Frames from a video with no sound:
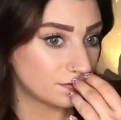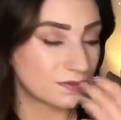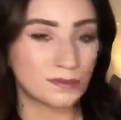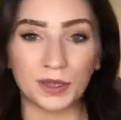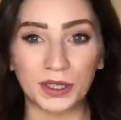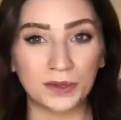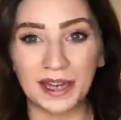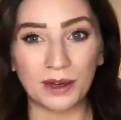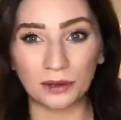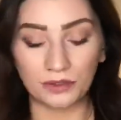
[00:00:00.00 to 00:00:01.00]
but you get
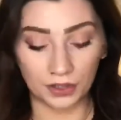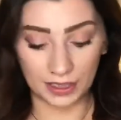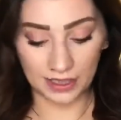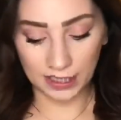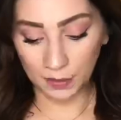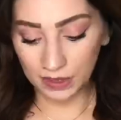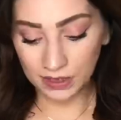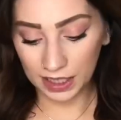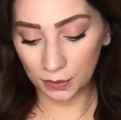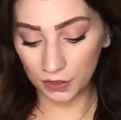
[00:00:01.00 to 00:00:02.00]
over it. It smells
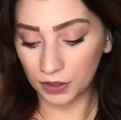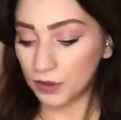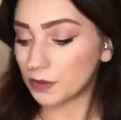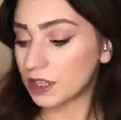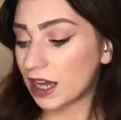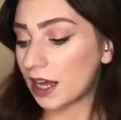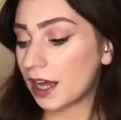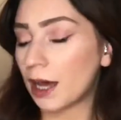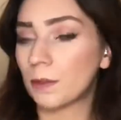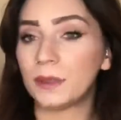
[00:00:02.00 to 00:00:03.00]
like one of those
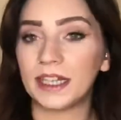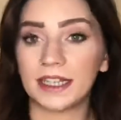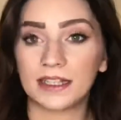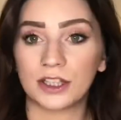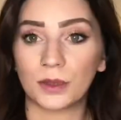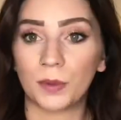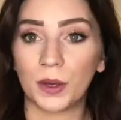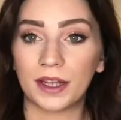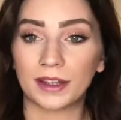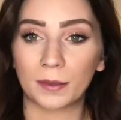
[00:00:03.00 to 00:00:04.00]
beanies that you put
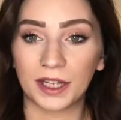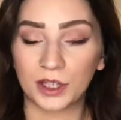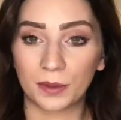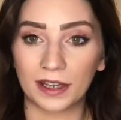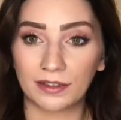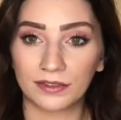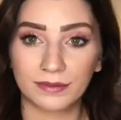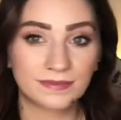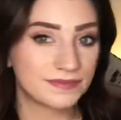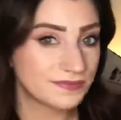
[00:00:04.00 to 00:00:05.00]
in the microwave.
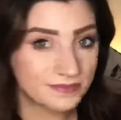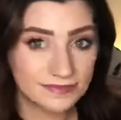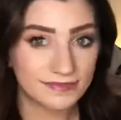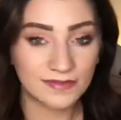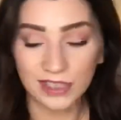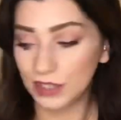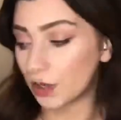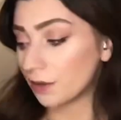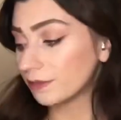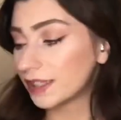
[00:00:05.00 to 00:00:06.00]
So,
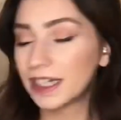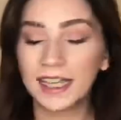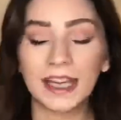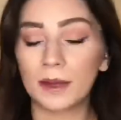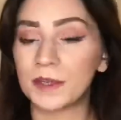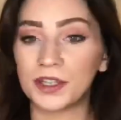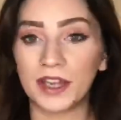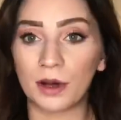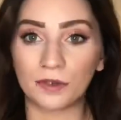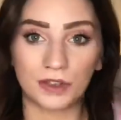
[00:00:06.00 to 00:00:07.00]
I mean, you get
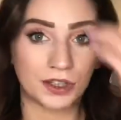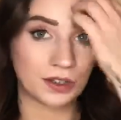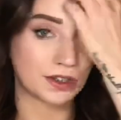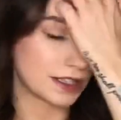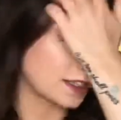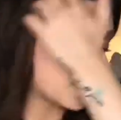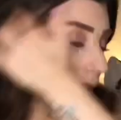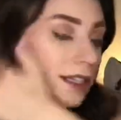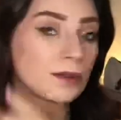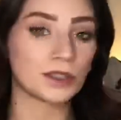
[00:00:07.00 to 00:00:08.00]
over it. You're not going to smell
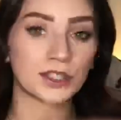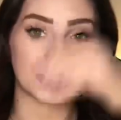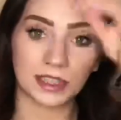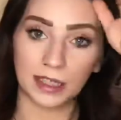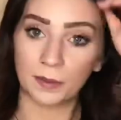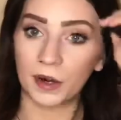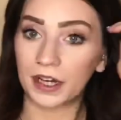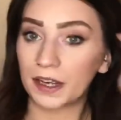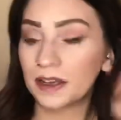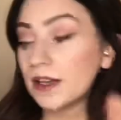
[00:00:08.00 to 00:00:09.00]
it once you're asleep, are you?
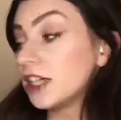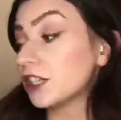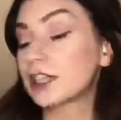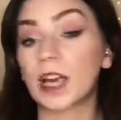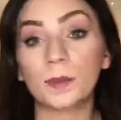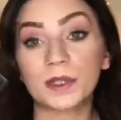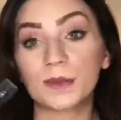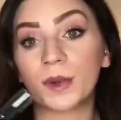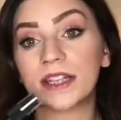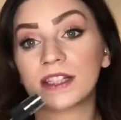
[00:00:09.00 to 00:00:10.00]
Just a couple of
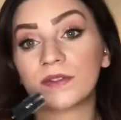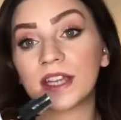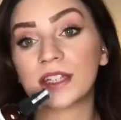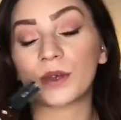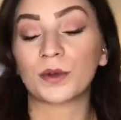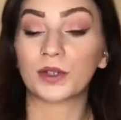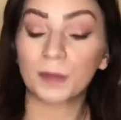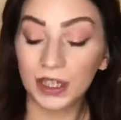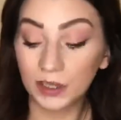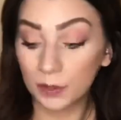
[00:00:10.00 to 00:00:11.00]
sprays of this on your
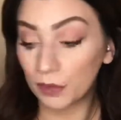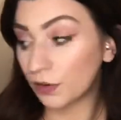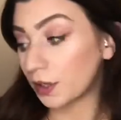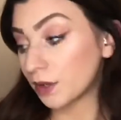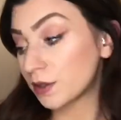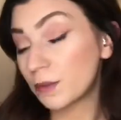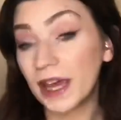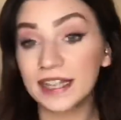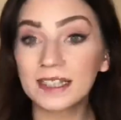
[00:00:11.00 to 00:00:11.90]
pillow before you go to bed.